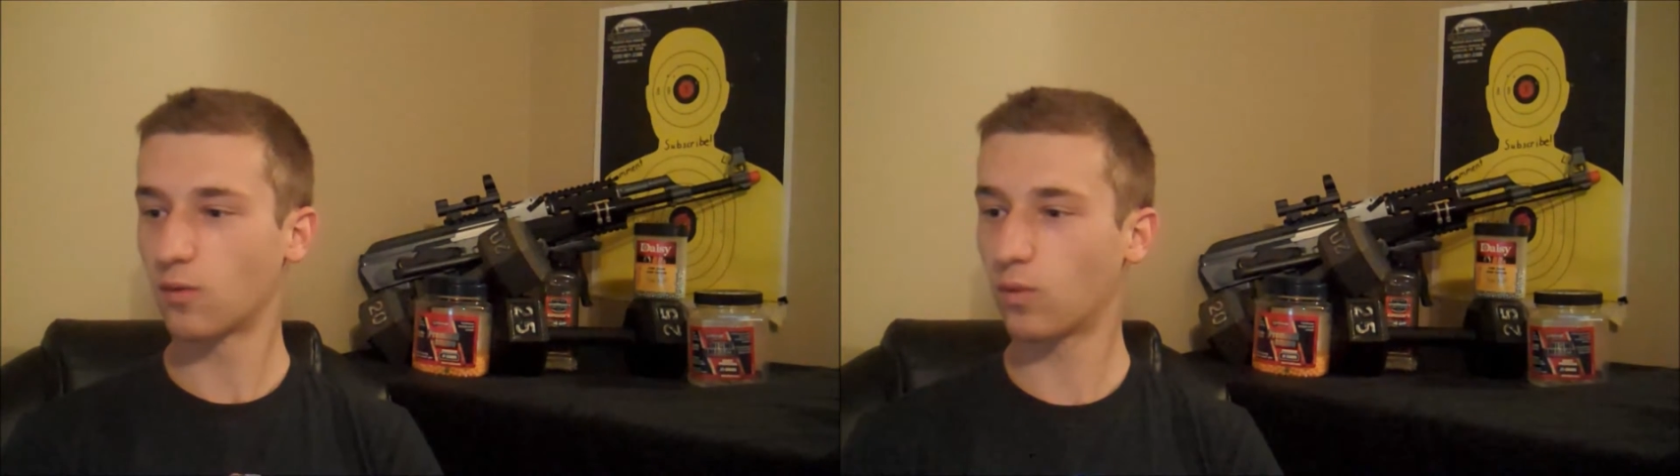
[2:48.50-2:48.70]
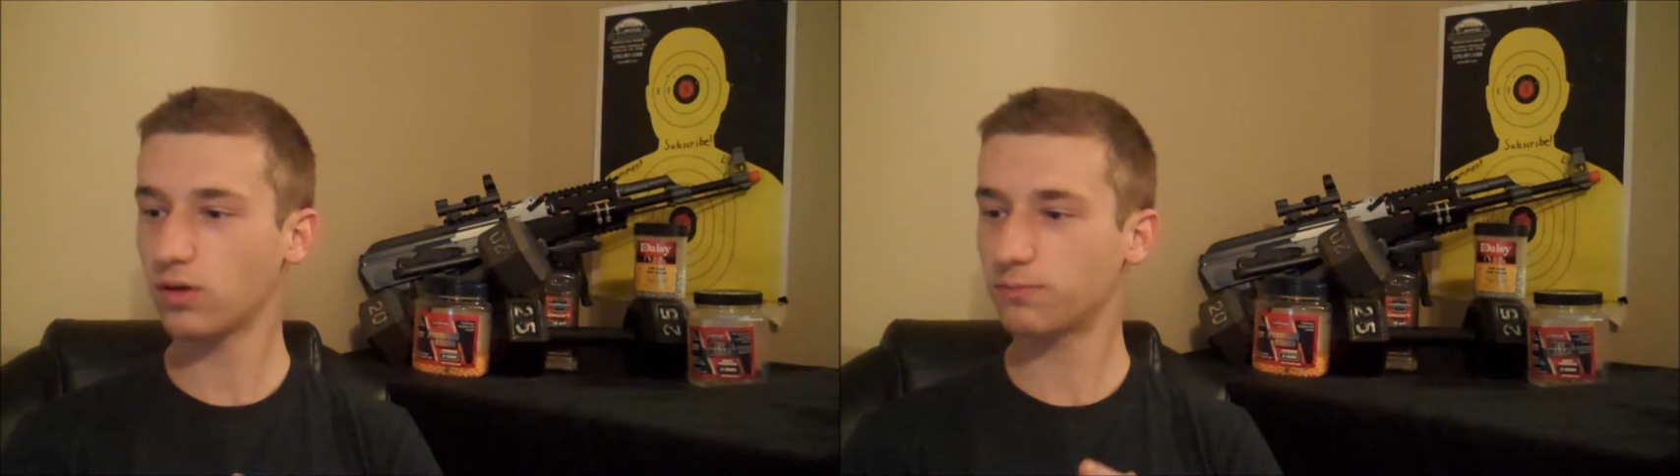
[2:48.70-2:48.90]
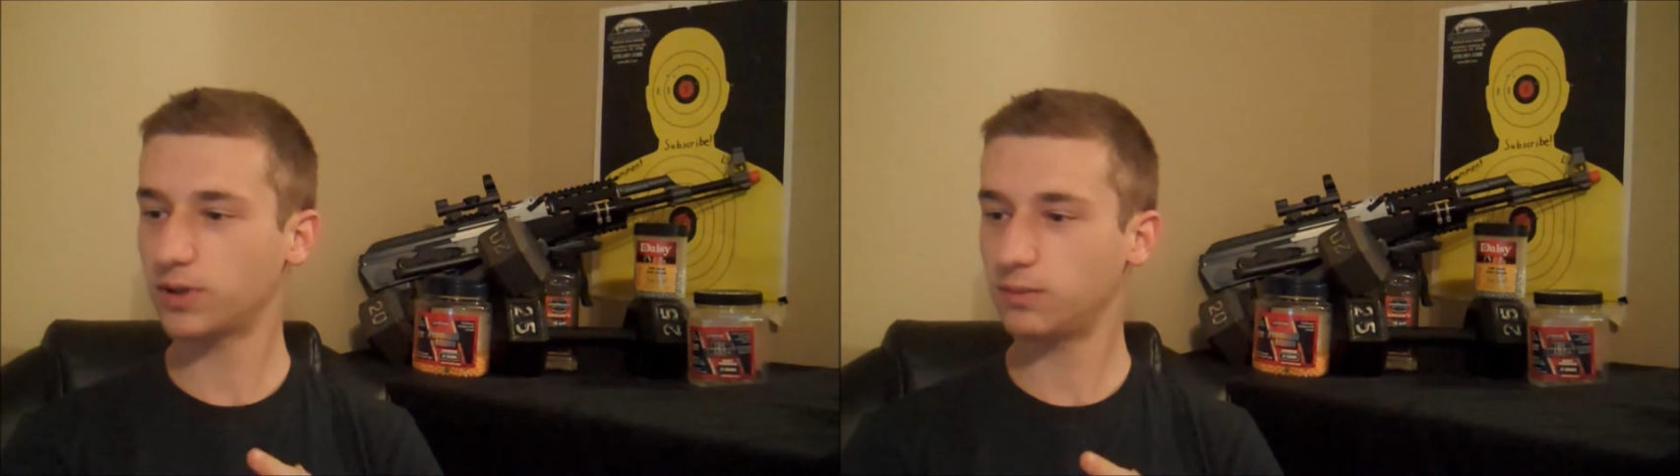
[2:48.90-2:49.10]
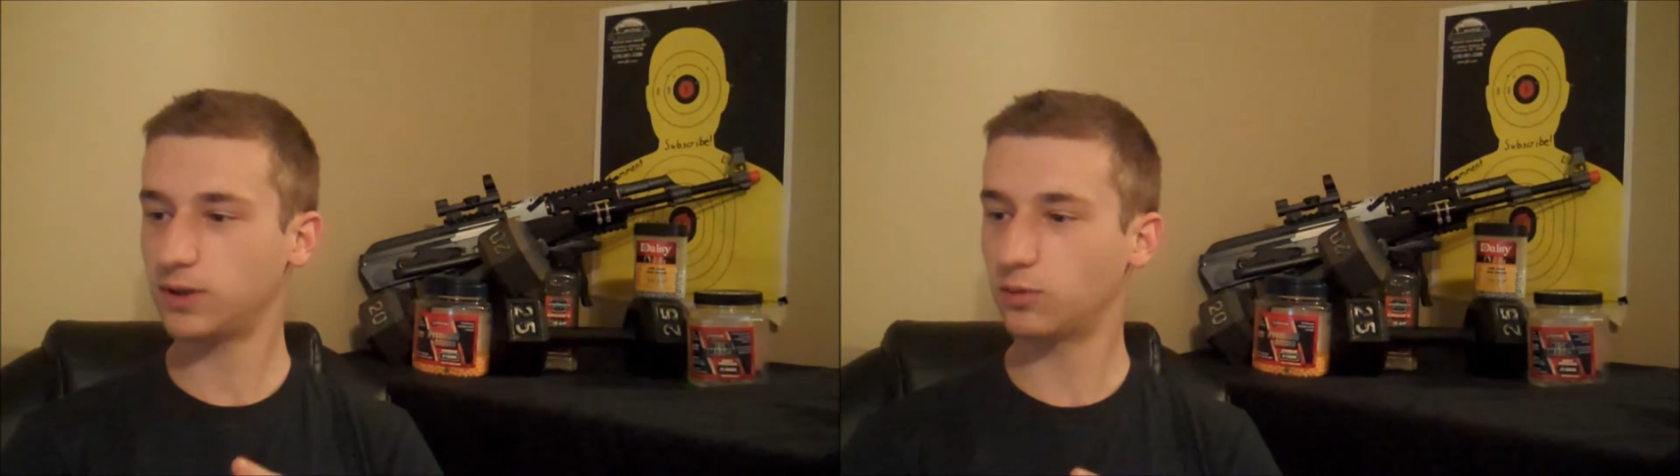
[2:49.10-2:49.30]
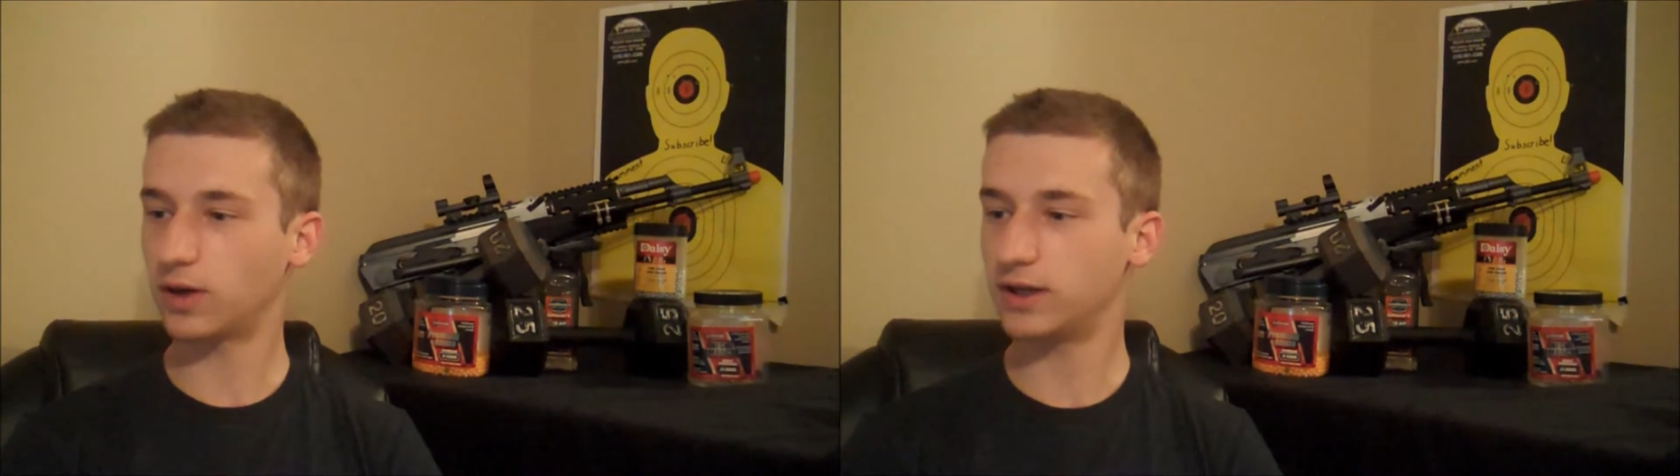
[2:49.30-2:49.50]
what
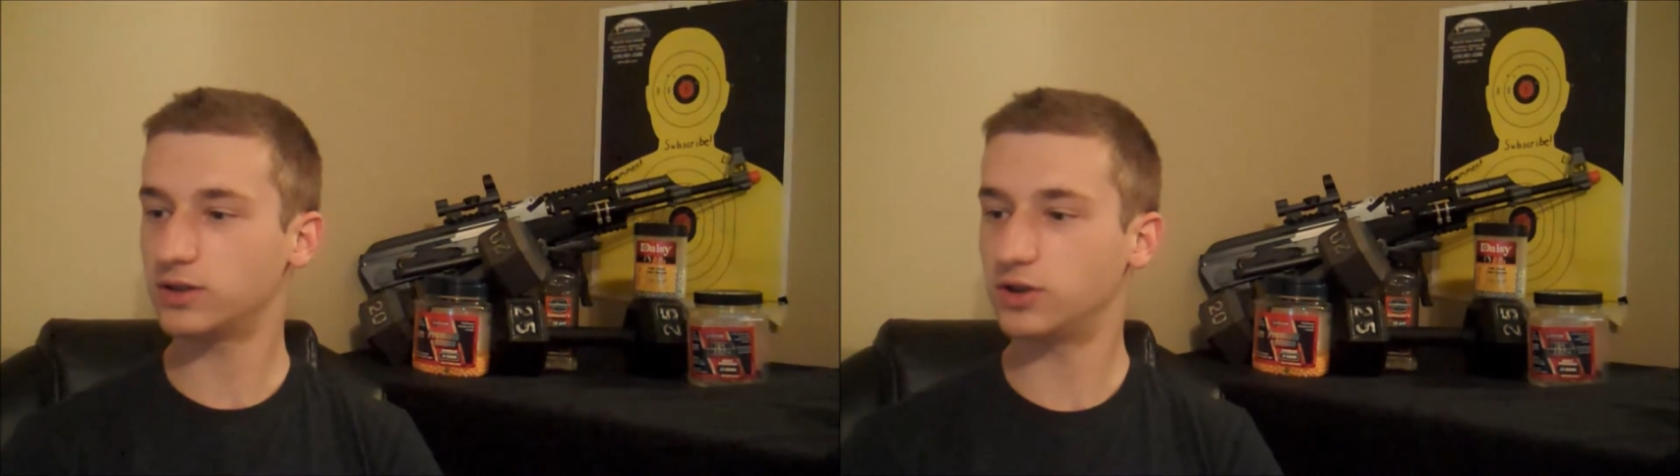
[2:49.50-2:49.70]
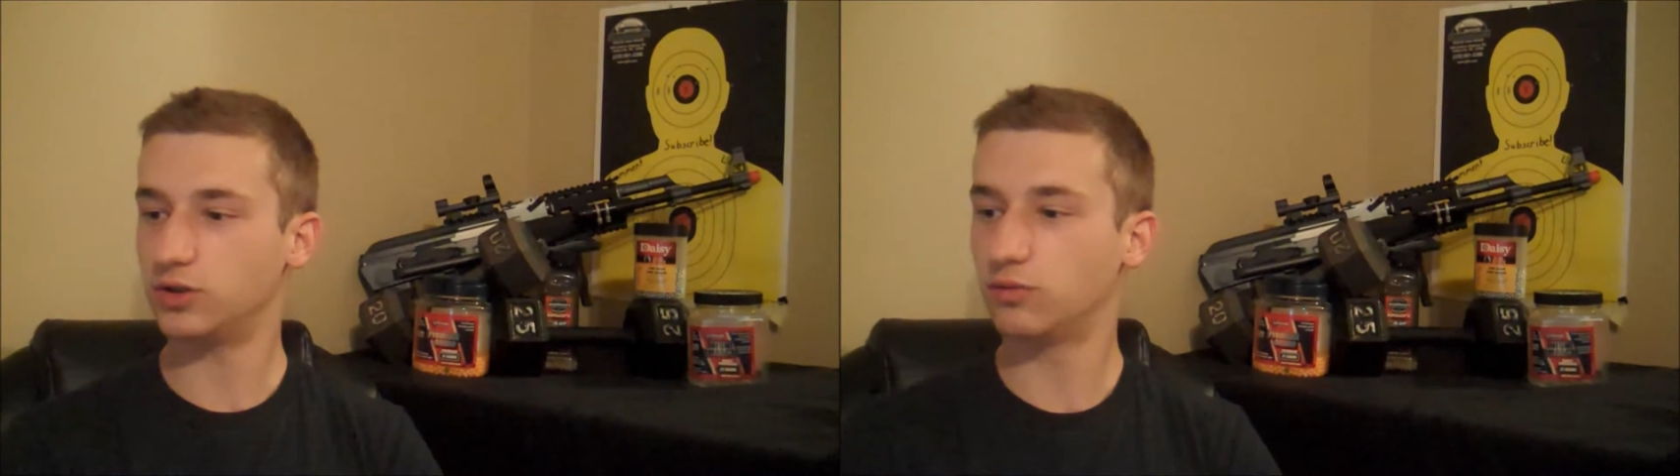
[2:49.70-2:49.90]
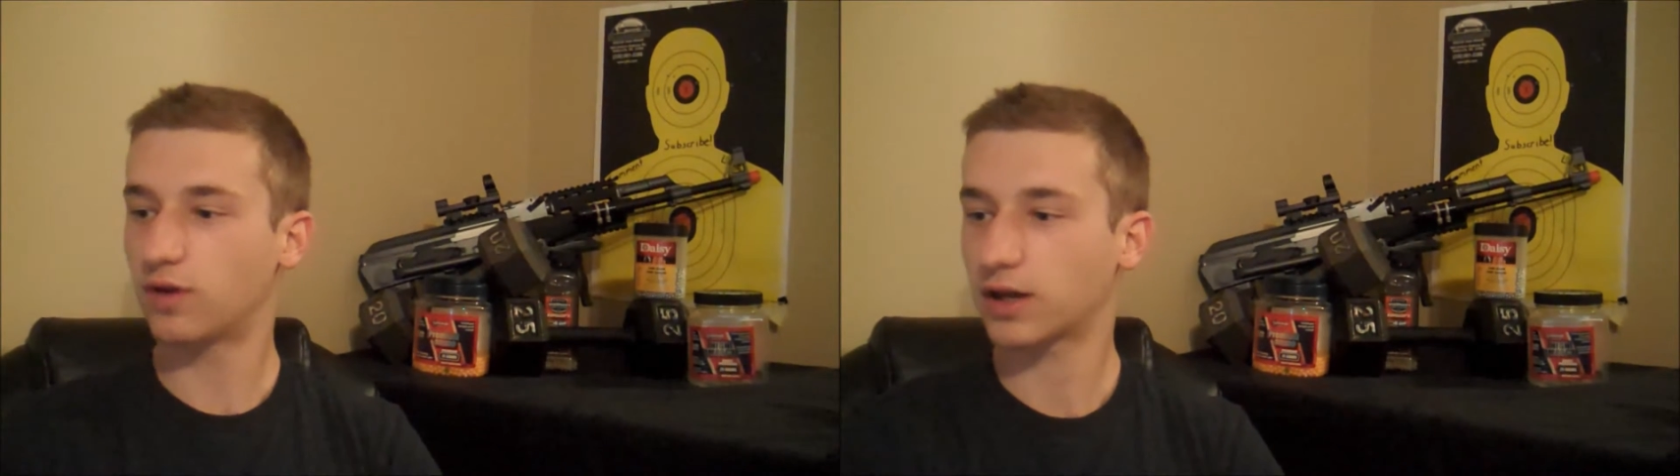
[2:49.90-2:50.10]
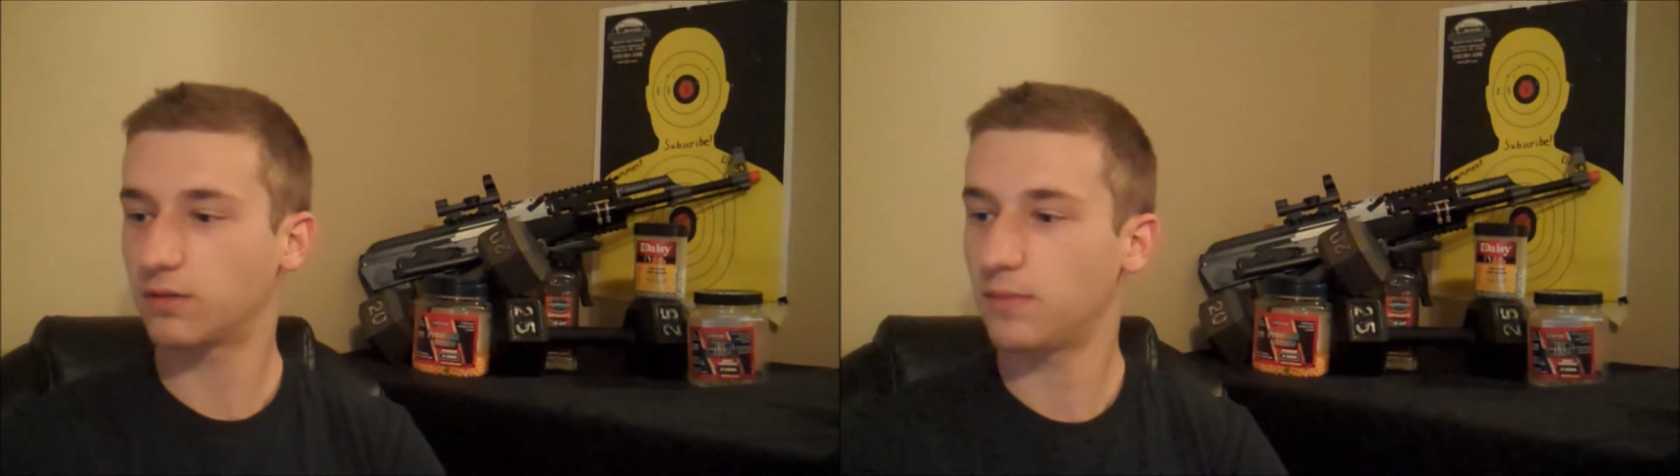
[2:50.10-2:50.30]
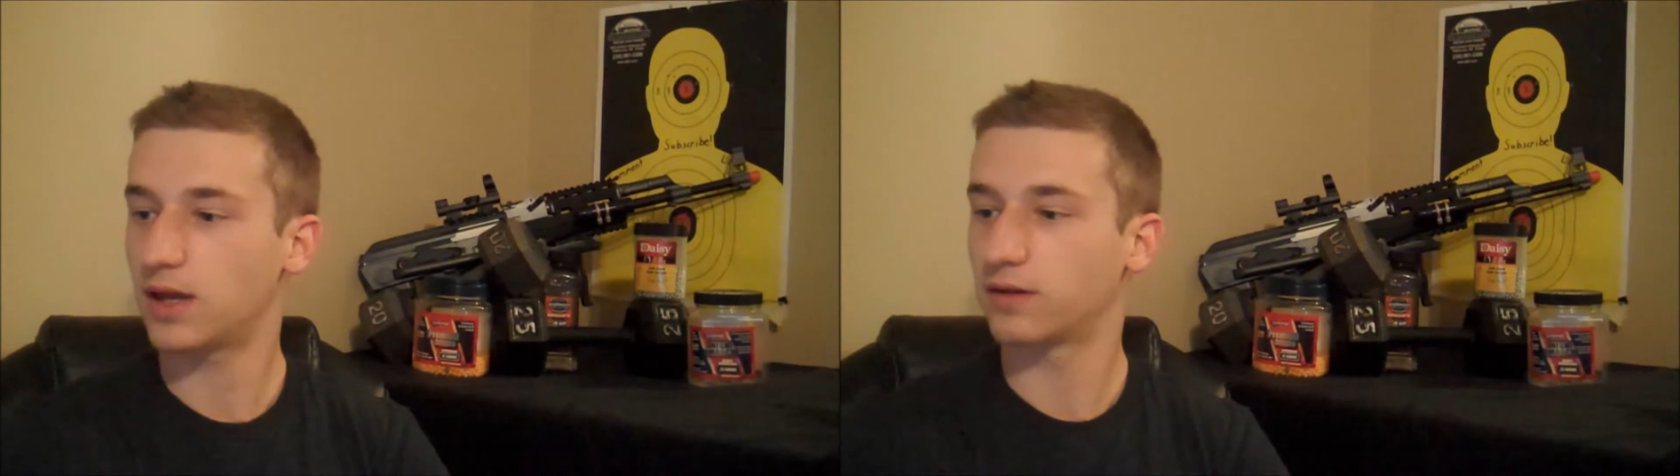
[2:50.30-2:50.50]
BB weight do you
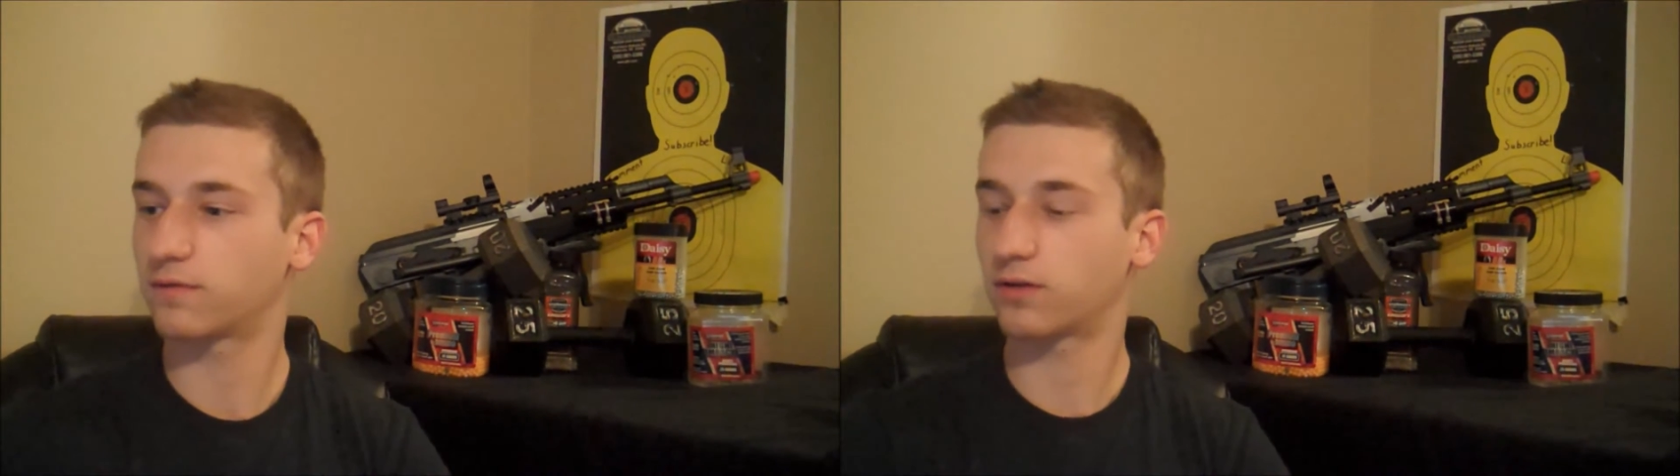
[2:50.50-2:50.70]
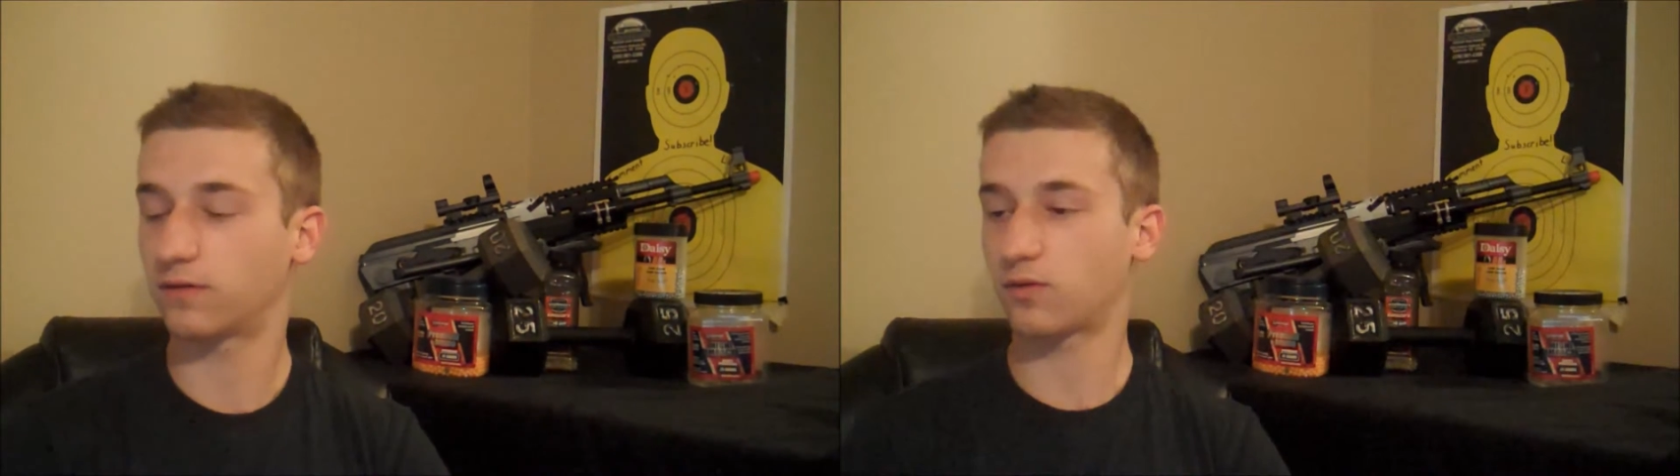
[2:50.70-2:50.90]
recommend for